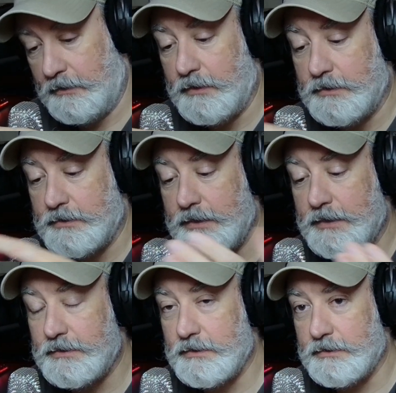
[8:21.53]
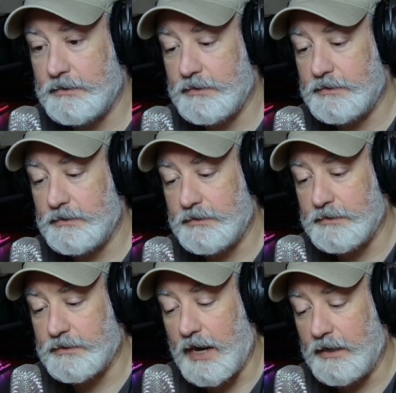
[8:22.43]
see, this is the
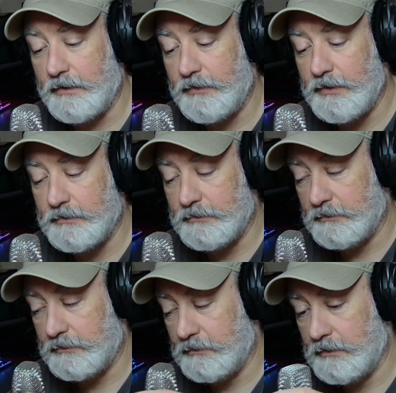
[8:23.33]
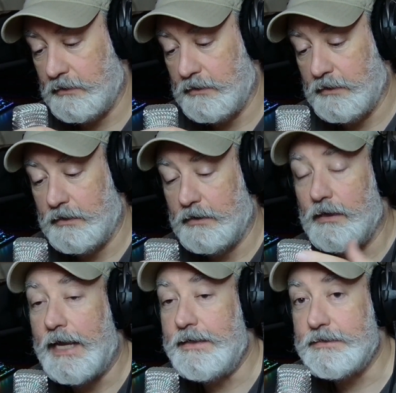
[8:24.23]
side of it,
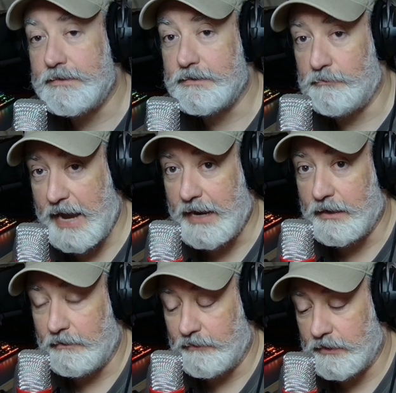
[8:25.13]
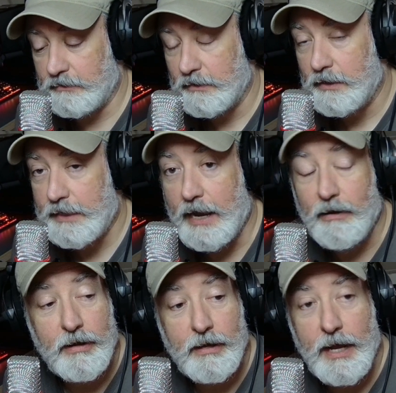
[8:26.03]
and this is the back of it.
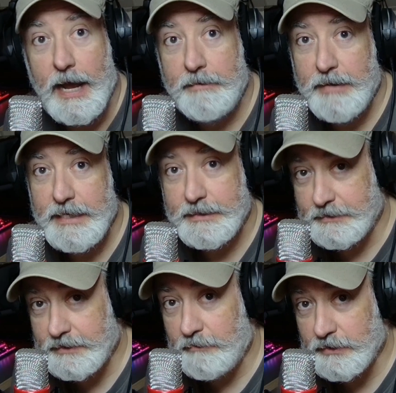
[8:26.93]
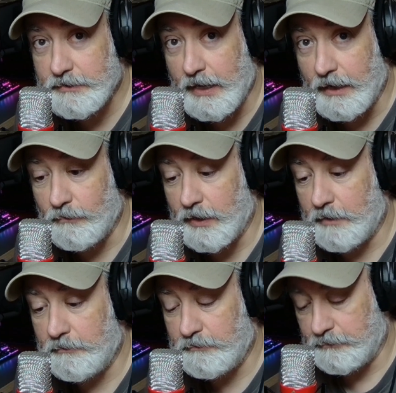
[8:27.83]
Now, I made the same mistake
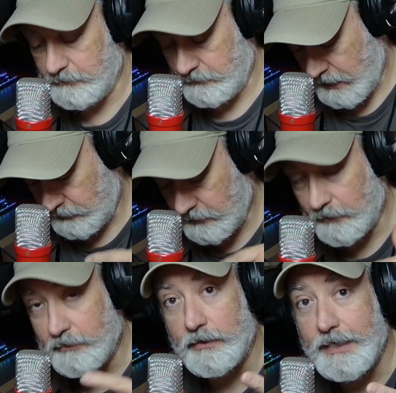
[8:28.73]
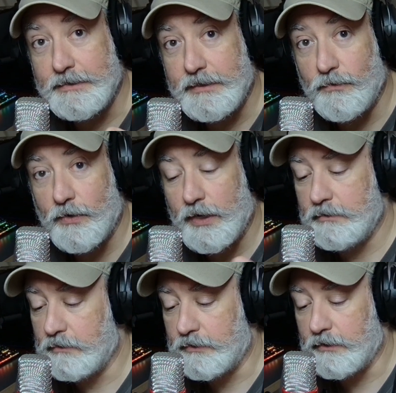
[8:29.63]
when I saw the
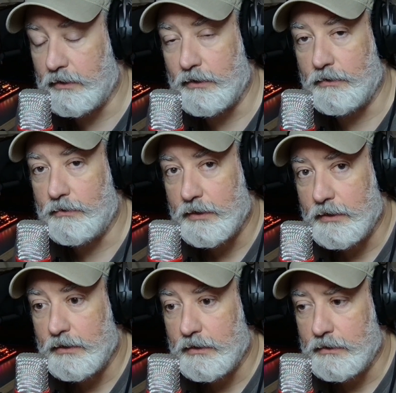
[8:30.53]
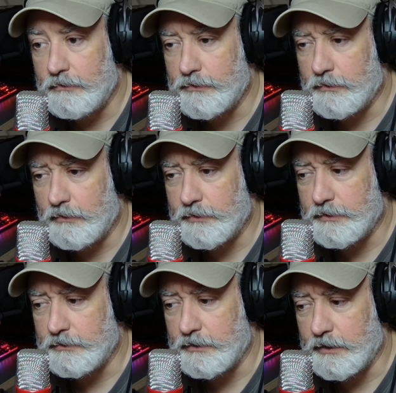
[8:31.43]
NT1. I thought, oh, what's wrong with
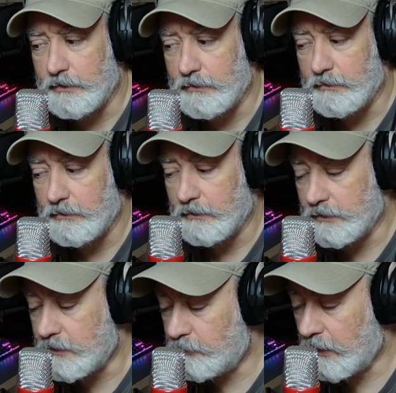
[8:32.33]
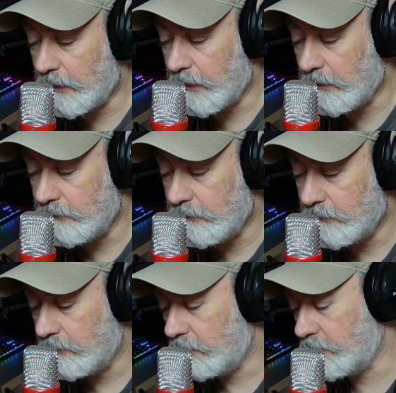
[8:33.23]
this thing? Is it plugged in?
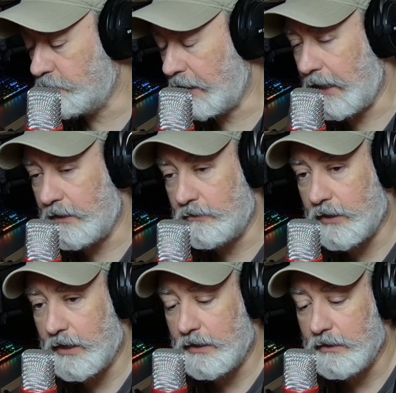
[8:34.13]
Is my gain okay?